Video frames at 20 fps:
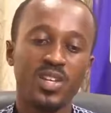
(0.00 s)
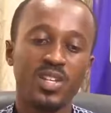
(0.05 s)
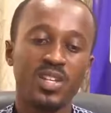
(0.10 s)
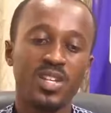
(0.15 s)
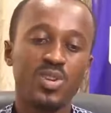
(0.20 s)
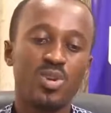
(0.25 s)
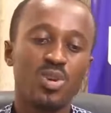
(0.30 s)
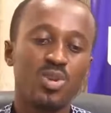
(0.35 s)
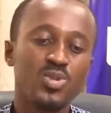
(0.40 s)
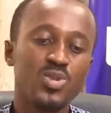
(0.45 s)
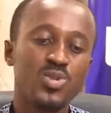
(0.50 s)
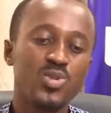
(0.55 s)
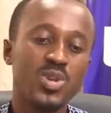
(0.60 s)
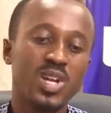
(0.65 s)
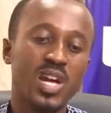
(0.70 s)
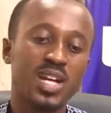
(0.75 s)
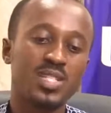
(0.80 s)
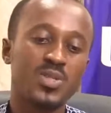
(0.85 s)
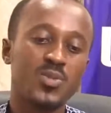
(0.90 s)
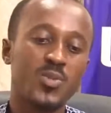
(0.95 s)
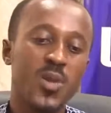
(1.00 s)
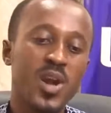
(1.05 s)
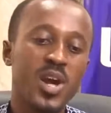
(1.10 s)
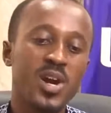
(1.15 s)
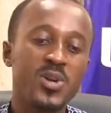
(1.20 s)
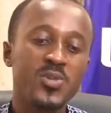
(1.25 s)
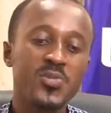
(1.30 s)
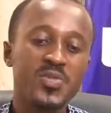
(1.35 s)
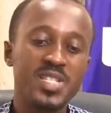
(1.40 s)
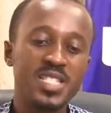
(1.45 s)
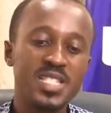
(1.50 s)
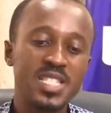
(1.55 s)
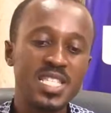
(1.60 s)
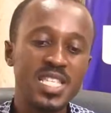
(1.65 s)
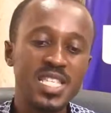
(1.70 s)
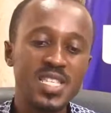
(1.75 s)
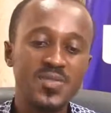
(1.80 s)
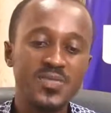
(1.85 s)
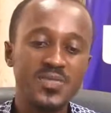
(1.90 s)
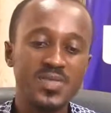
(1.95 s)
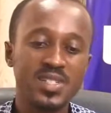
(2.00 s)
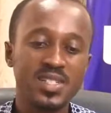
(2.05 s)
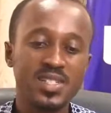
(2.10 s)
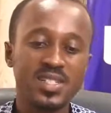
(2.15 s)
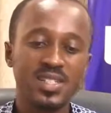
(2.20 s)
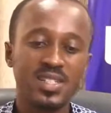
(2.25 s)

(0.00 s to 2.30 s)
They also look at well-received